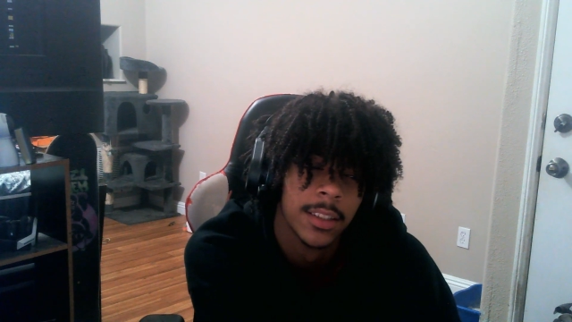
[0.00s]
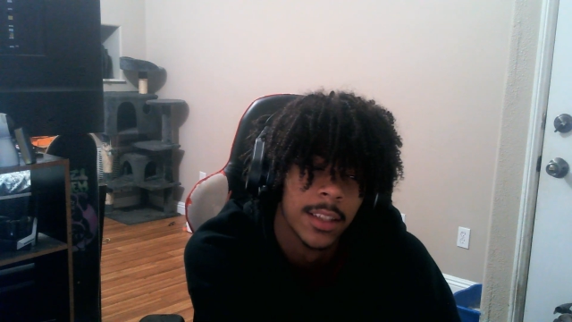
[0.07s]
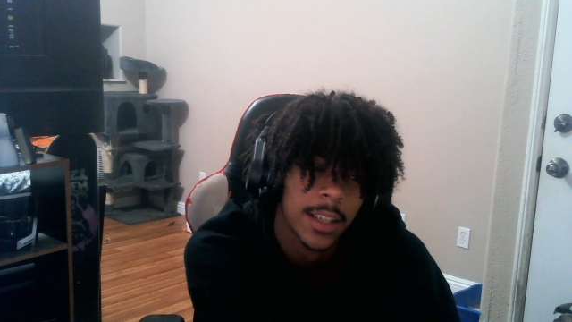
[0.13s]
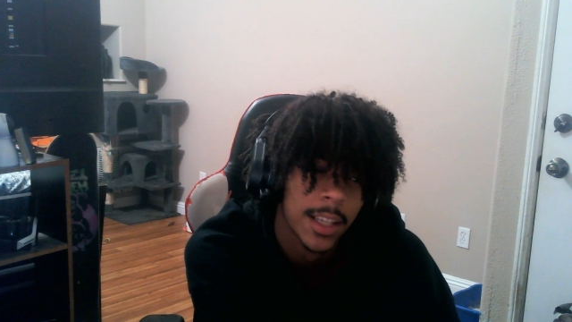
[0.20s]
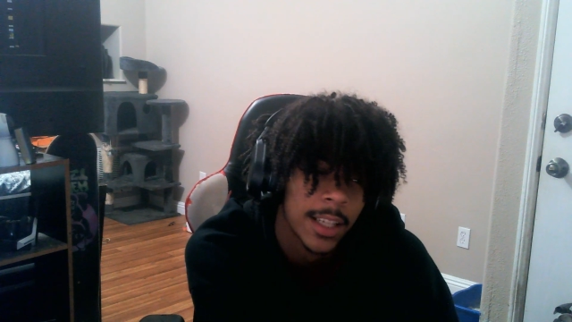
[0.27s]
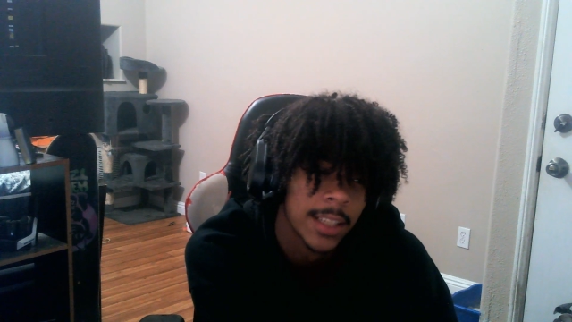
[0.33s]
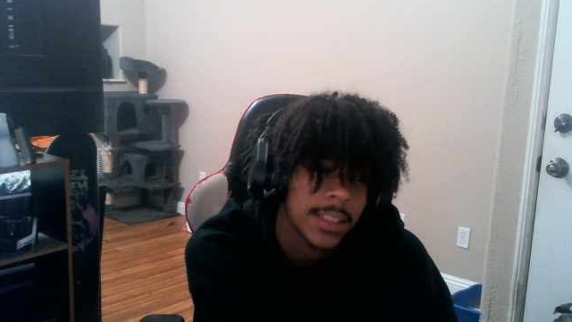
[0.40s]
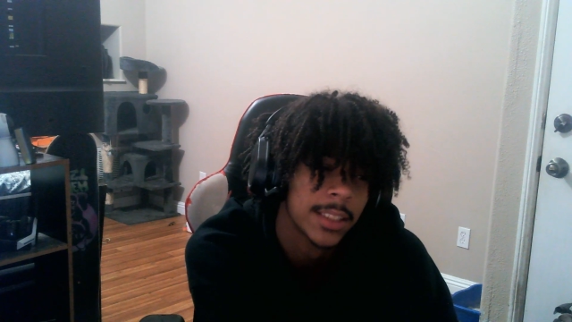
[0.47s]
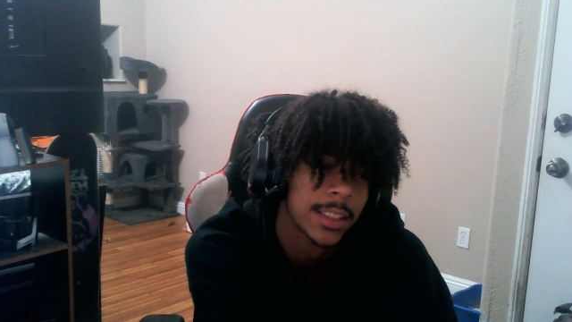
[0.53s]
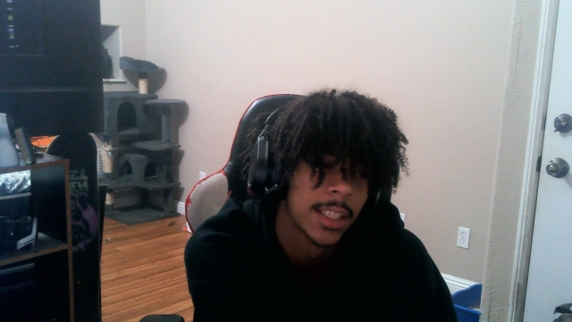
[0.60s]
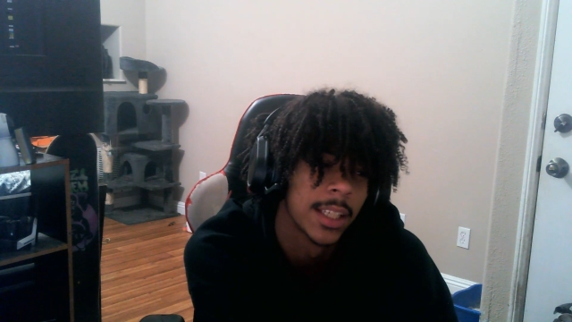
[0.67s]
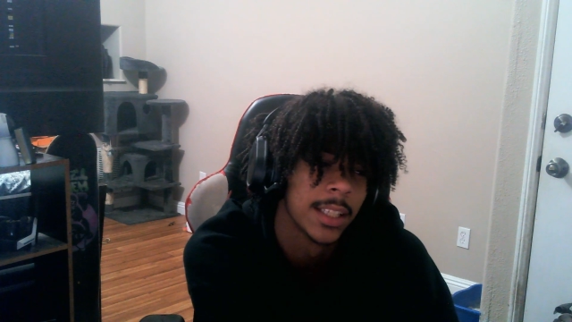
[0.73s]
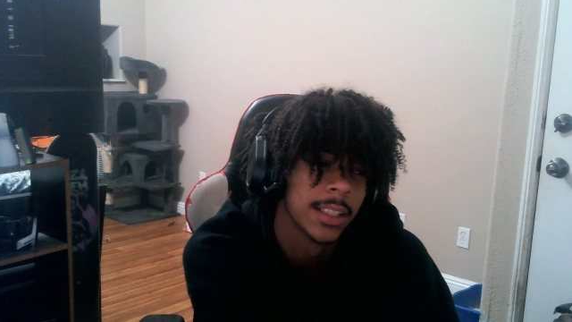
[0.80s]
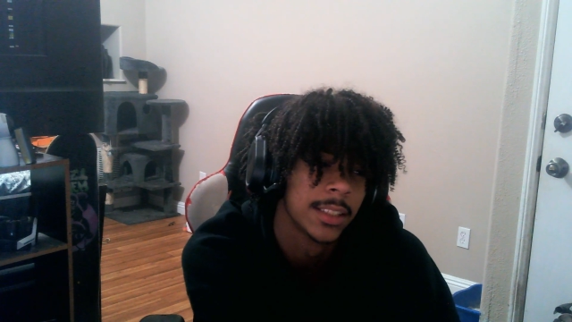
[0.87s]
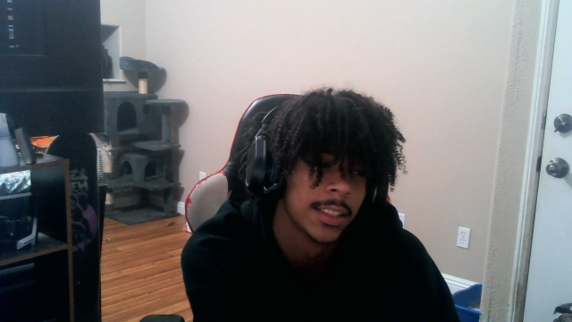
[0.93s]
hits
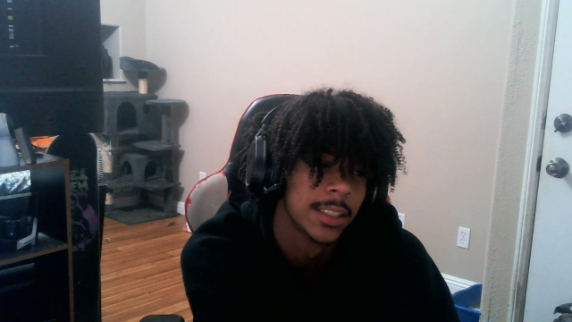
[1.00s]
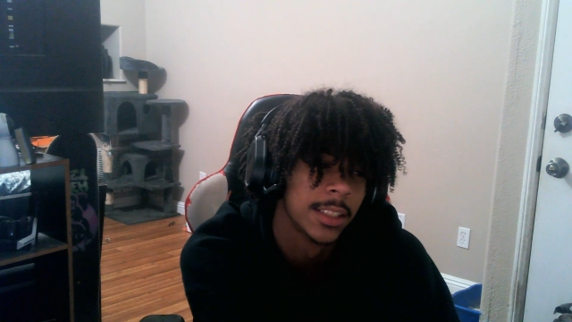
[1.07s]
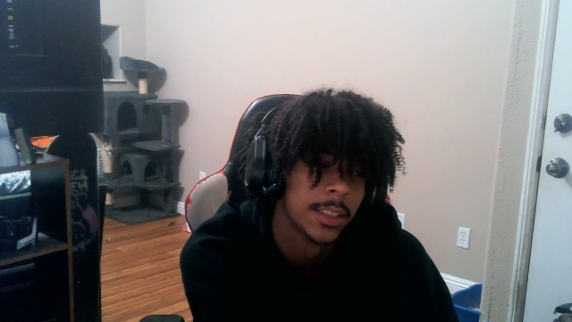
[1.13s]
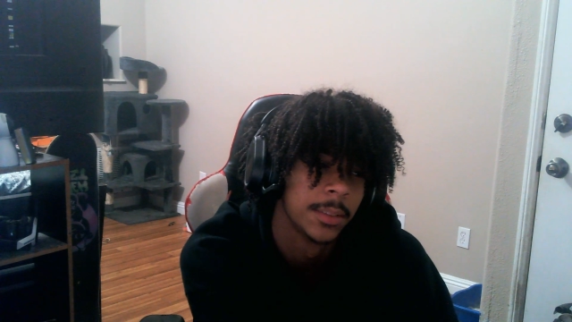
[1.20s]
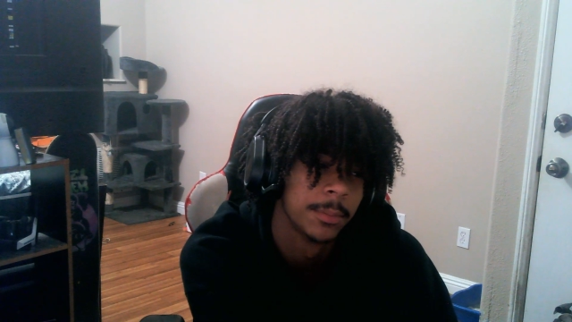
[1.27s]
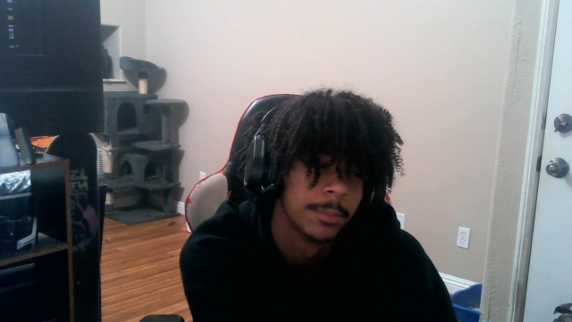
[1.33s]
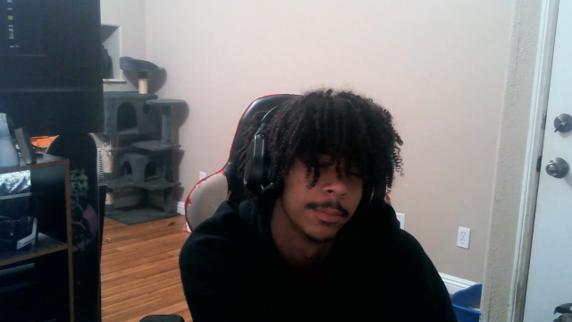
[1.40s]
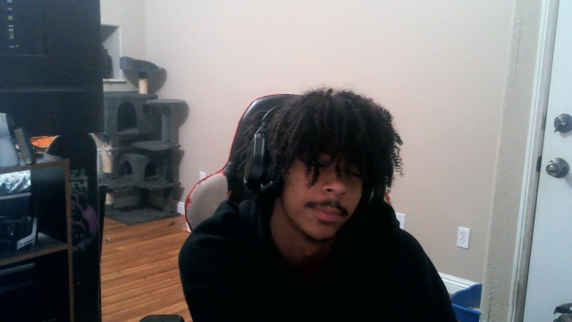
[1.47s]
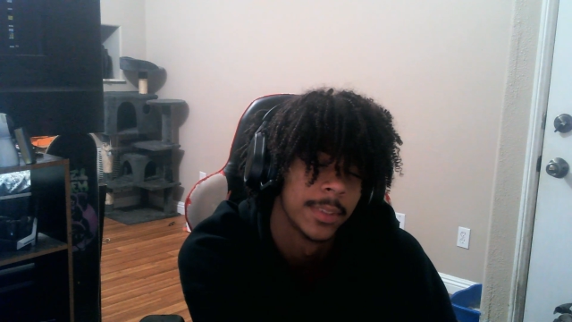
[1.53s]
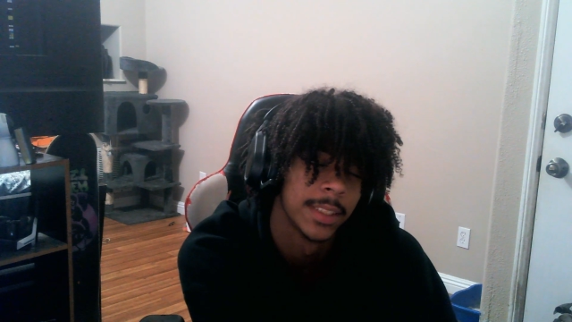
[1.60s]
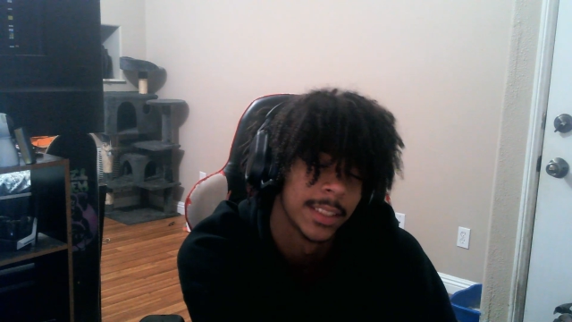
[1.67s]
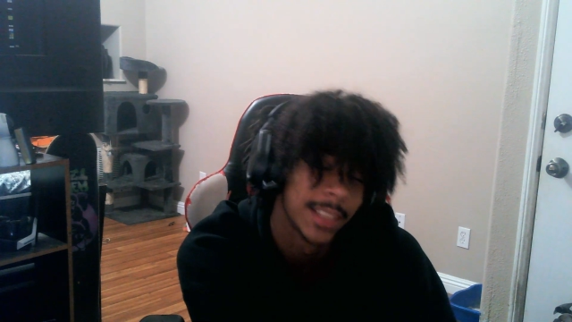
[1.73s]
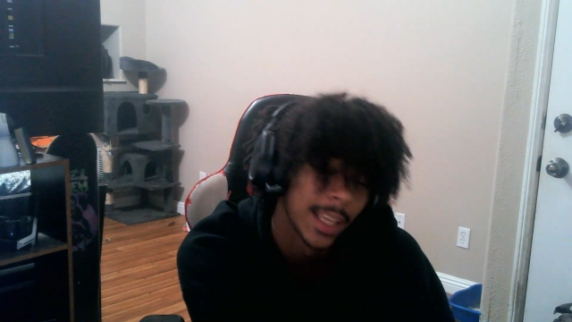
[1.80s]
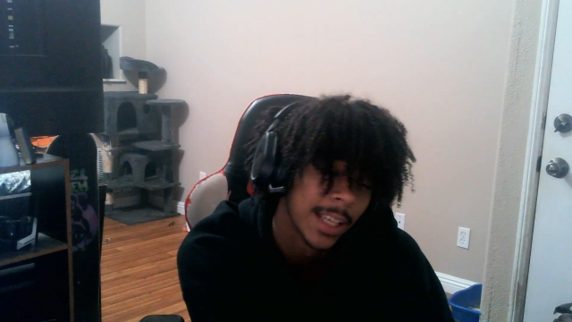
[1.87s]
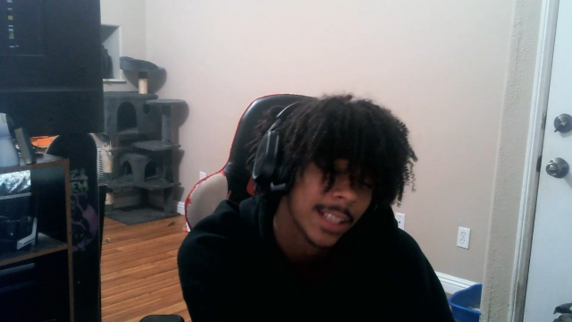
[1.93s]
and
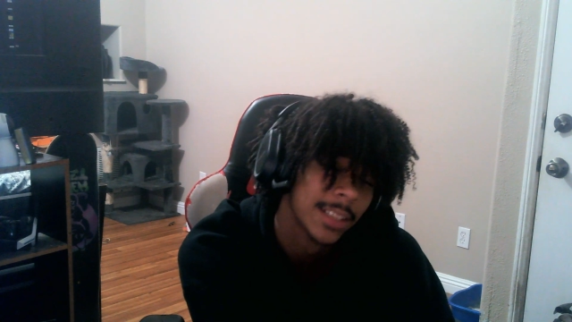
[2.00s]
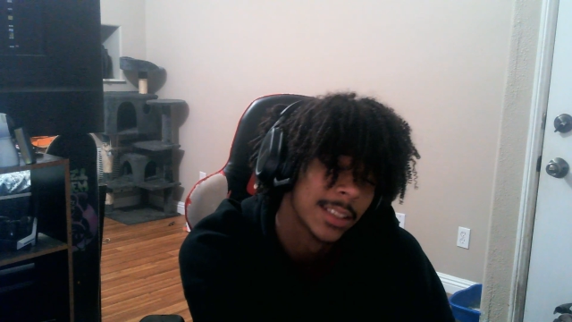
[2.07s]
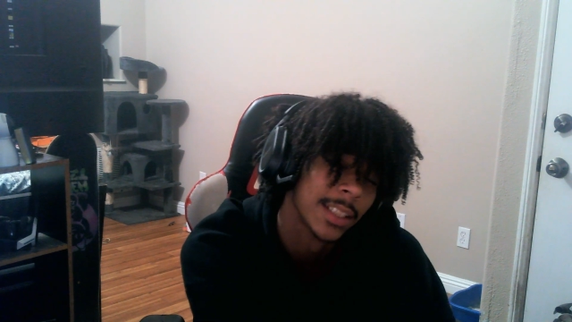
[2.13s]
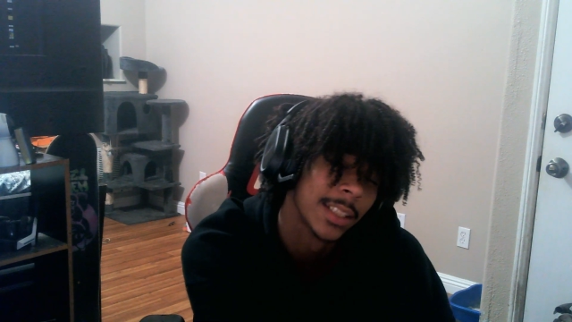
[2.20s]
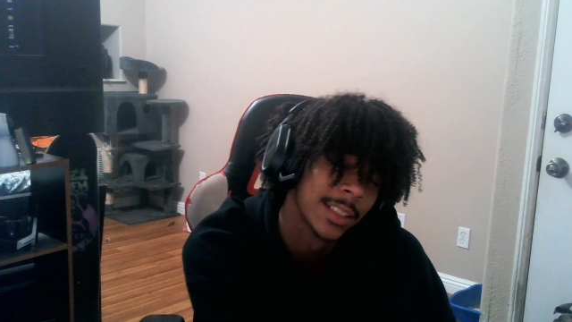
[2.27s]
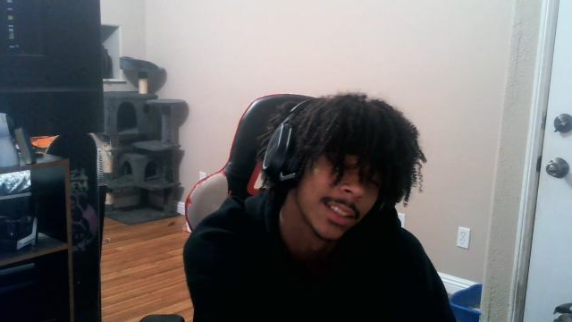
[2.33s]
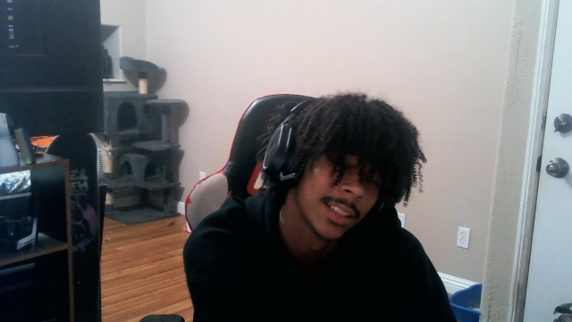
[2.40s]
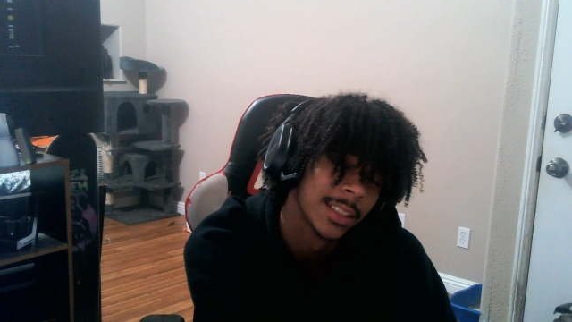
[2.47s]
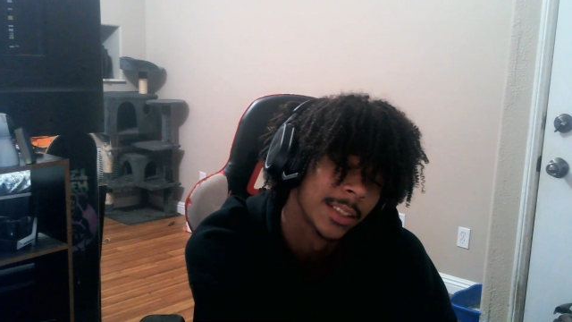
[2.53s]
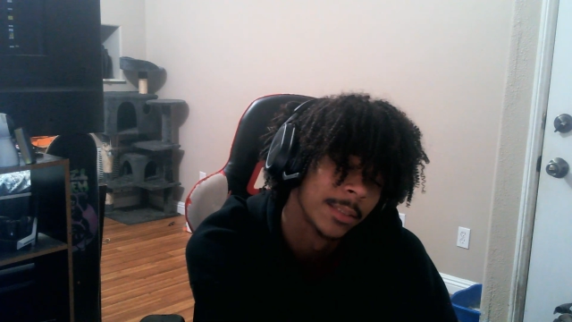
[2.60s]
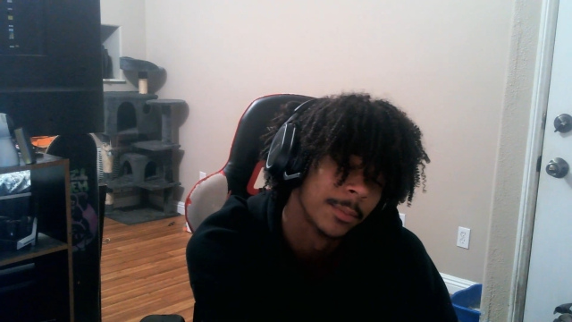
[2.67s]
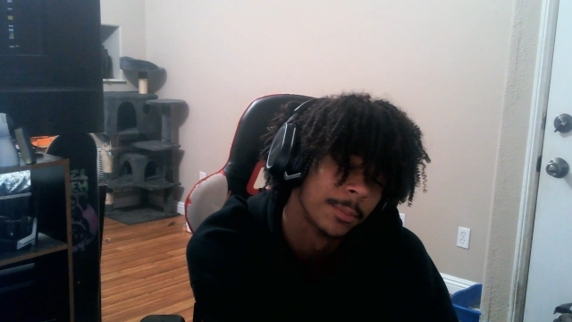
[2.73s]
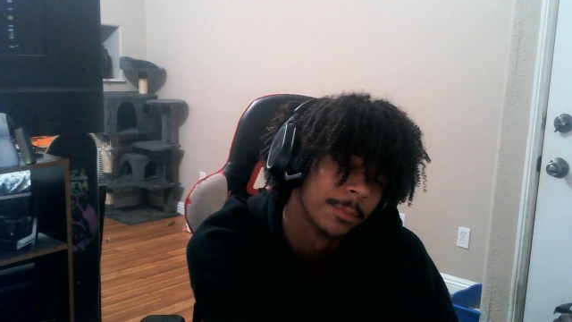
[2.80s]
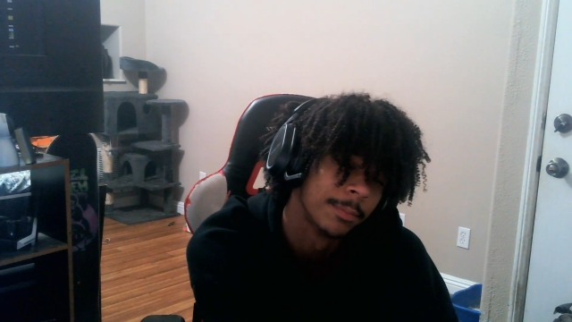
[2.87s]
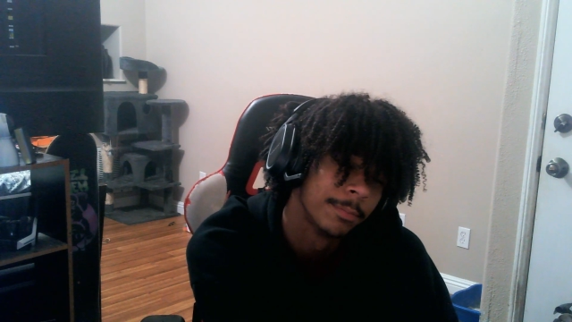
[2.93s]
tastes like
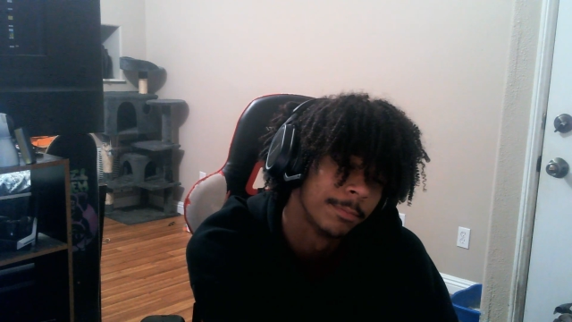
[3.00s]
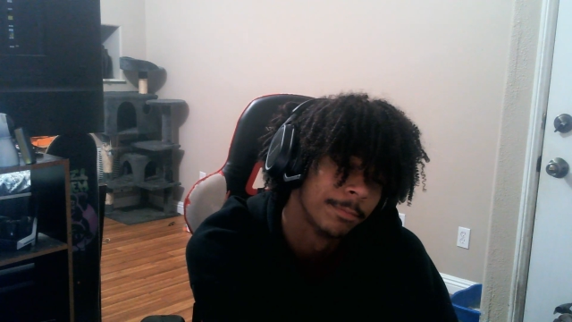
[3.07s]
some